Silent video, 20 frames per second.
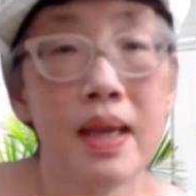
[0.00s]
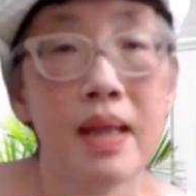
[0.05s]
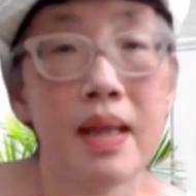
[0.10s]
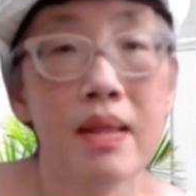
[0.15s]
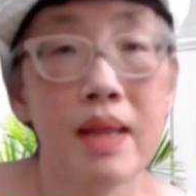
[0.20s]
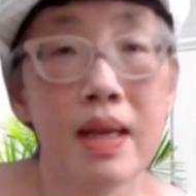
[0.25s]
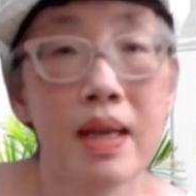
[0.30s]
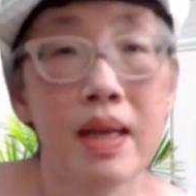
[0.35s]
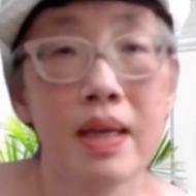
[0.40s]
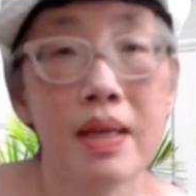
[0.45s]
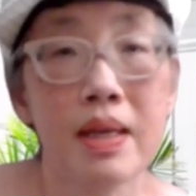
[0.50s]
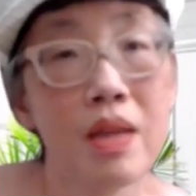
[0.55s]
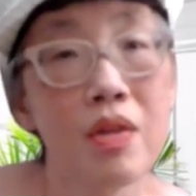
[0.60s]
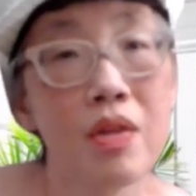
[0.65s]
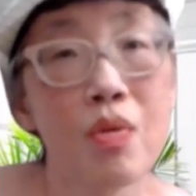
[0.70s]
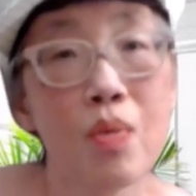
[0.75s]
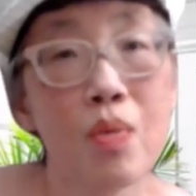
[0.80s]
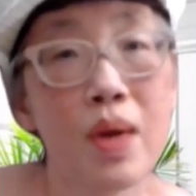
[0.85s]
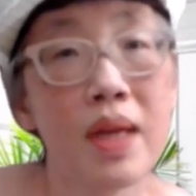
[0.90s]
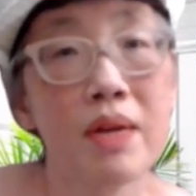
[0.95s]
Then another
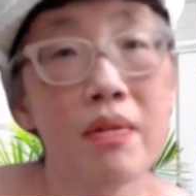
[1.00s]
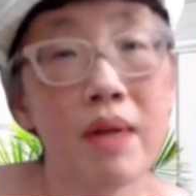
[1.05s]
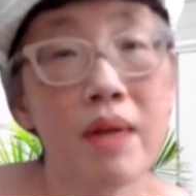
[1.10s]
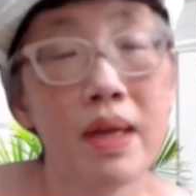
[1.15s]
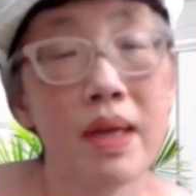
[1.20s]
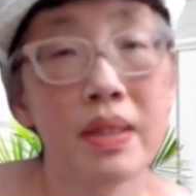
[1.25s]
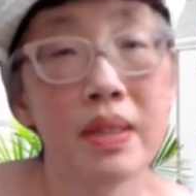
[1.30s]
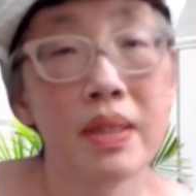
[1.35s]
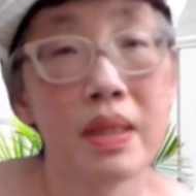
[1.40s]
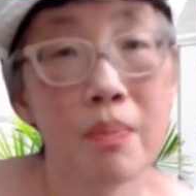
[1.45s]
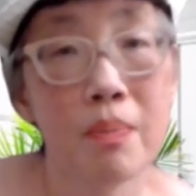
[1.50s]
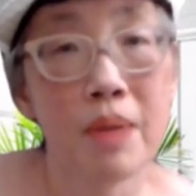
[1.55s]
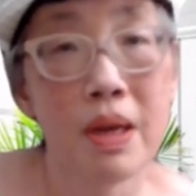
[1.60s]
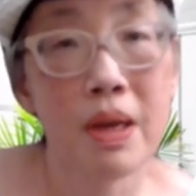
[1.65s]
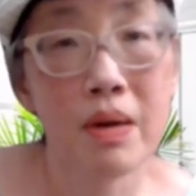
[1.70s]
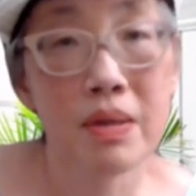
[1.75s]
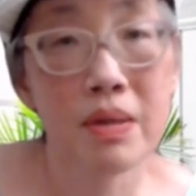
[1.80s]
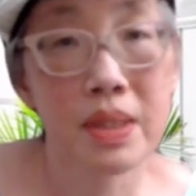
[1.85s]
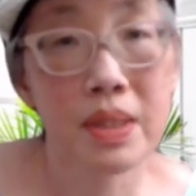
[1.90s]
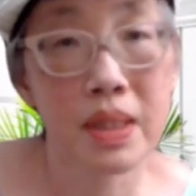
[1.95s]
way to write the
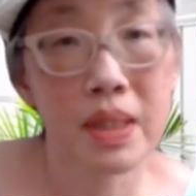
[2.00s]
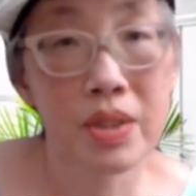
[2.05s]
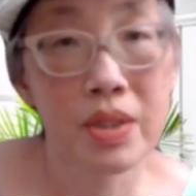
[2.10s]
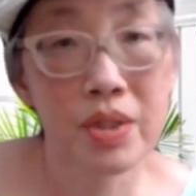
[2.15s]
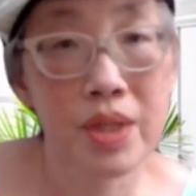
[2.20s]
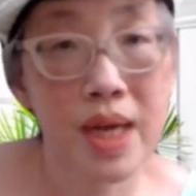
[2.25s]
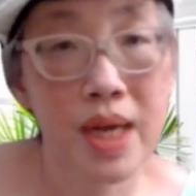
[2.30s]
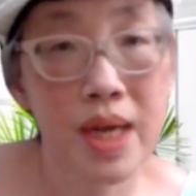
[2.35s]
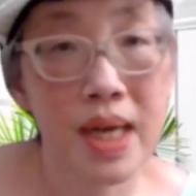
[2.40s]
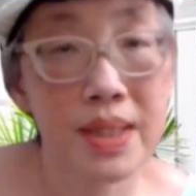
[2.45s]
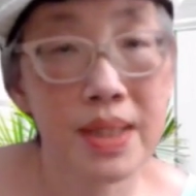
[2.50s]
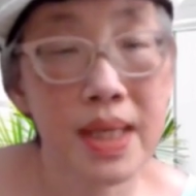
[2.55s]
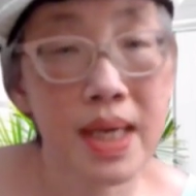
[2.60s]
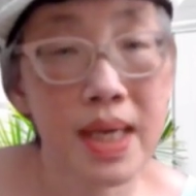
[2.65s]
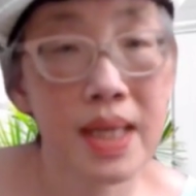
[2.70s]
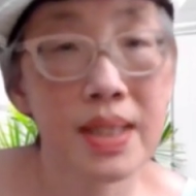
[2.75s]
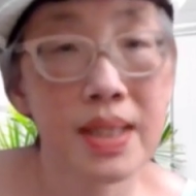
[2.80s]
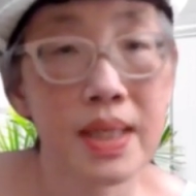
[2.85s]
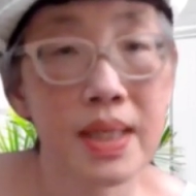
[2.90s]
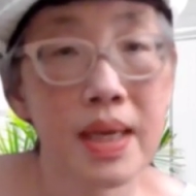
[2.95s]
comparison contrast
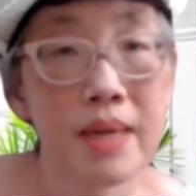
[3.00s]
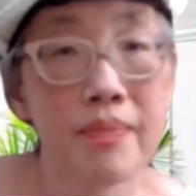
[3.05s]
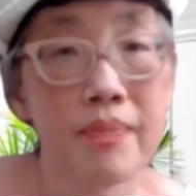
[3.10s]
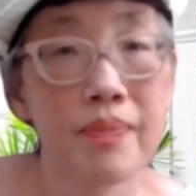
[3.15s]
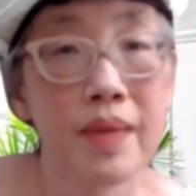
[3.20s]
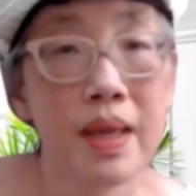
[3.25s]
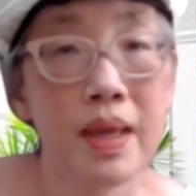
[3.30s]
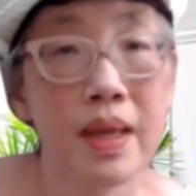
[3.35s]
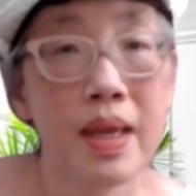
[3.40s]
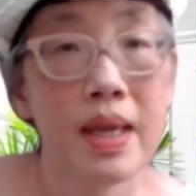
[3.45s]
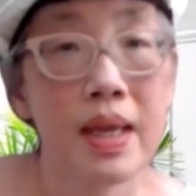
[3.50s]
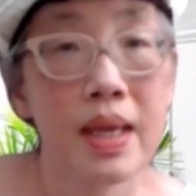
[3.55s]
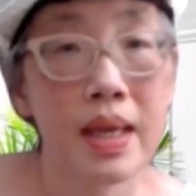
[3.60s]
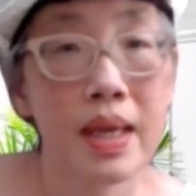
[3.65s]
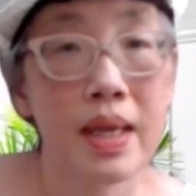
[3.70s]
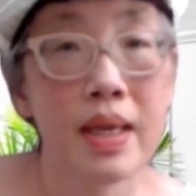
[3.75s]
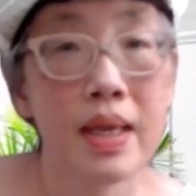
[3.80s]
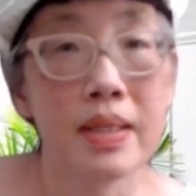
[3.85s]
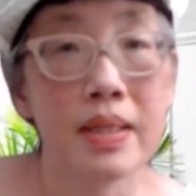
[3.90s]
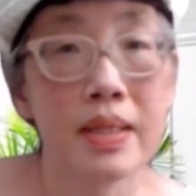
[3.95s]
essay
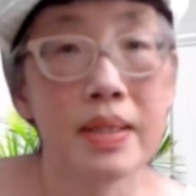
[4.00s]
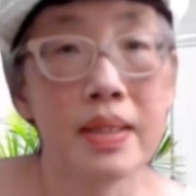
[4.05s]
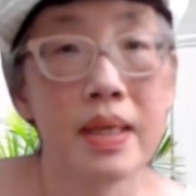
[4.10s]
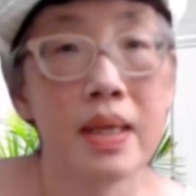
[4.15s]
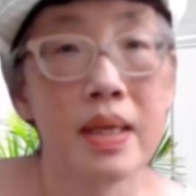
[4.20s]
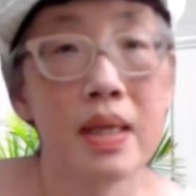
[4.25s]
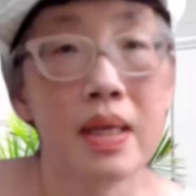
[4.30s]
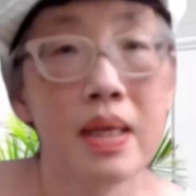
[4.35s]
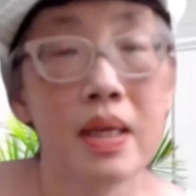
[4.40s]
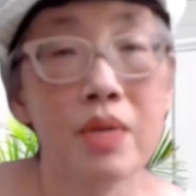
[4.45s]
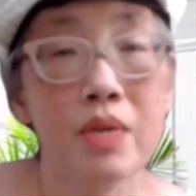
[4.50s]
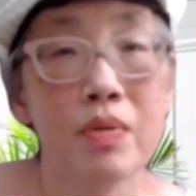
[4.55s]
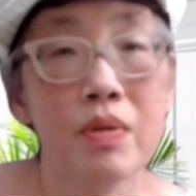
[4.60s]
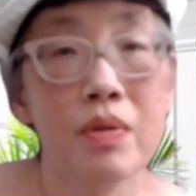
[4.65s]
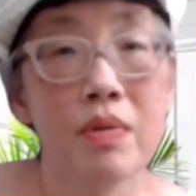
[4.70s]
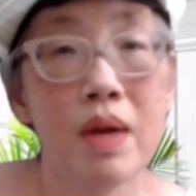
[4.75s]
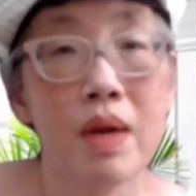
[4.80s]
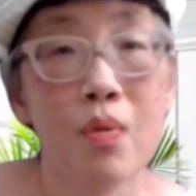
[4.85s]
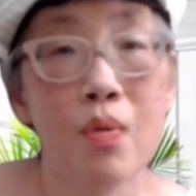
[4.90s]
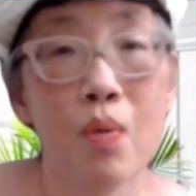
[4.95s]
is that you would
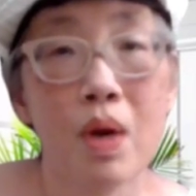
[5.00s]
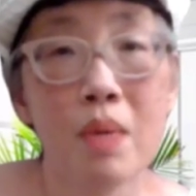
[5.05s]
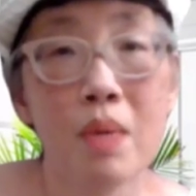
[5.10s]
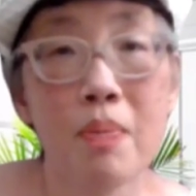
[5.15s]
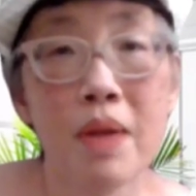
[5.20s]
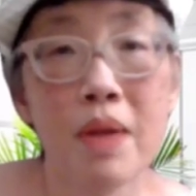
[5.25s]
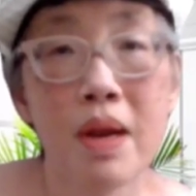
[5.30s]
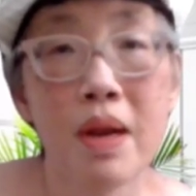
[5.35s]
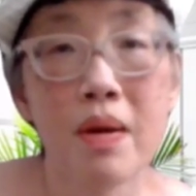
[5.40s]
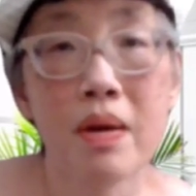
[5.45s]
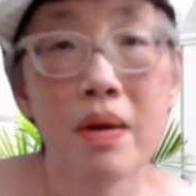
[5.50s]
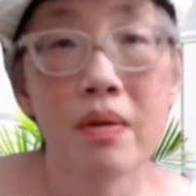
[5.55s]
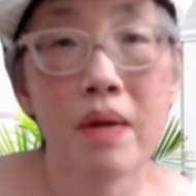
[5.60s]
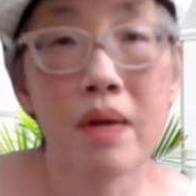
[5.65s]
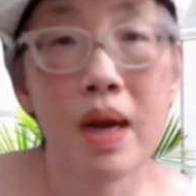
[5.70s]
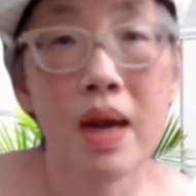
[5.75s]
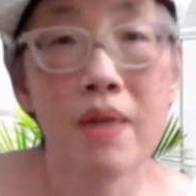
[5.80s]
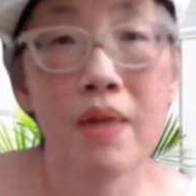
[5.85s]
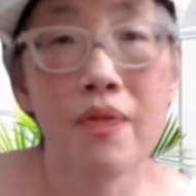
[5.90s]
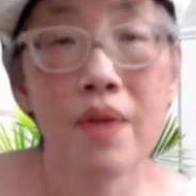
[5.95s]
write 1
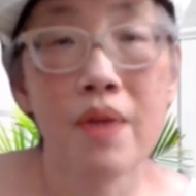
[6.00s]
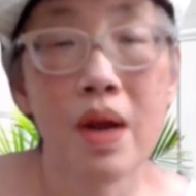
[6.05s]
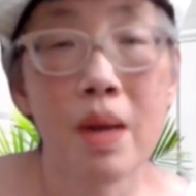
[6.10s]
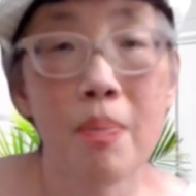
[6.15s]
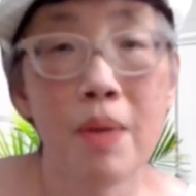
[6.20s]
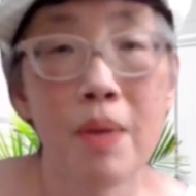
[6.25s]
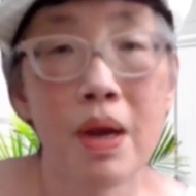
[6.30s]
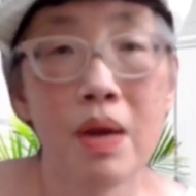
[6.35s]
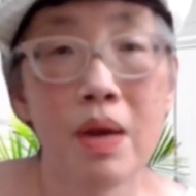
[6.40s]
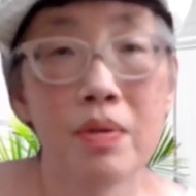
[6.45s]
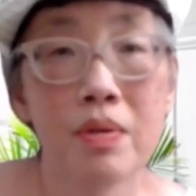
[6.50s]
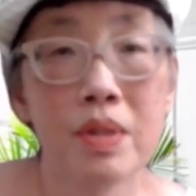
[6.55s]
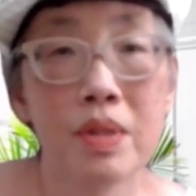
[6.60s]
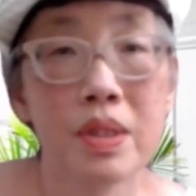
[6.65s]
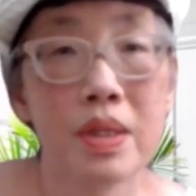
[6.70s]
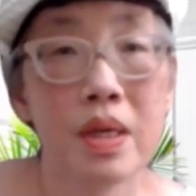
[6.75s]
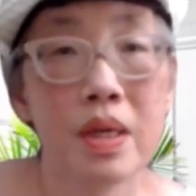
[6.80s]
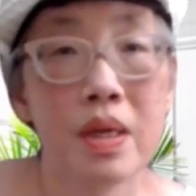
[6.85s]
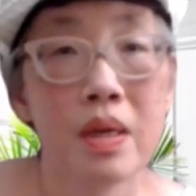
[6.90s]
paragraph about,